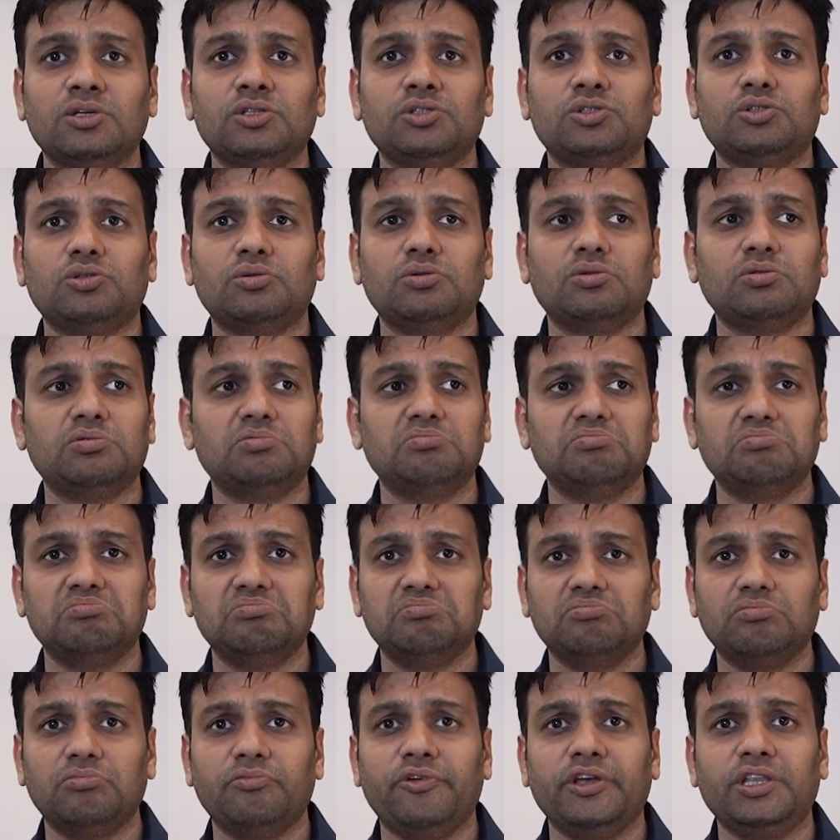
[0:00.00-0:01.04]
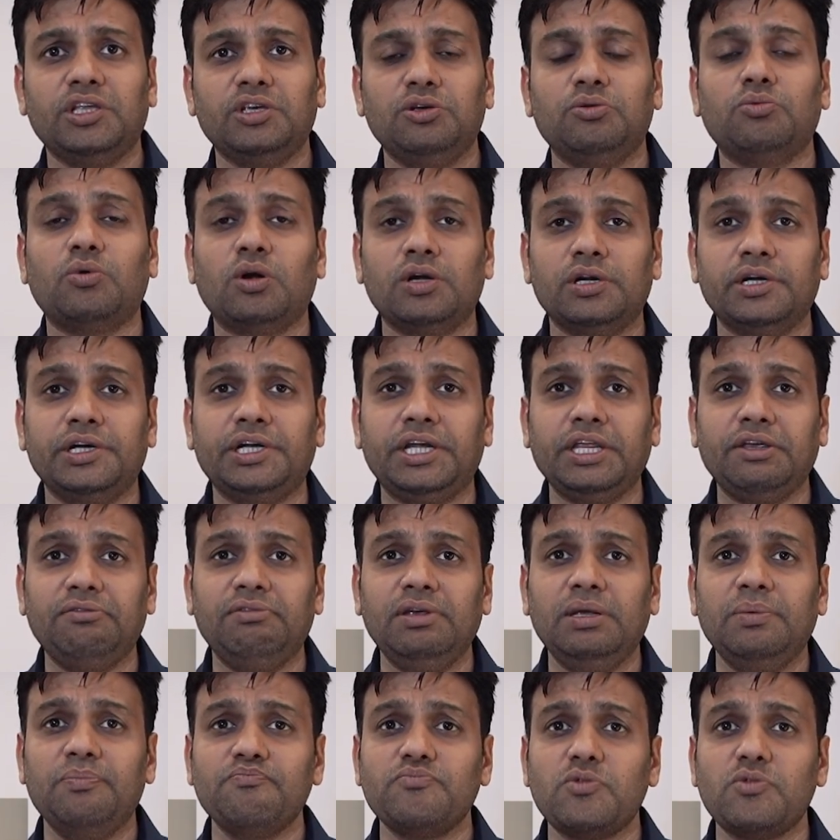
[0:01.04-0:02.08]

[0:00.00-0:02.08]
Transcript: So whether you want a TV